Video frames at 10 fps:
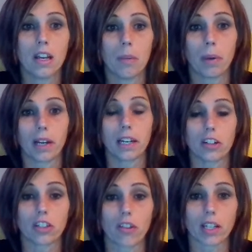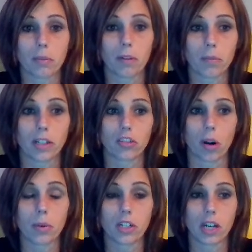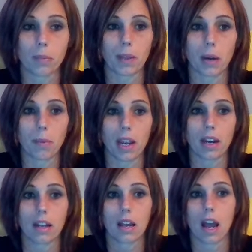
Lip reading: But here's a recipe for my strawberry jam that I made.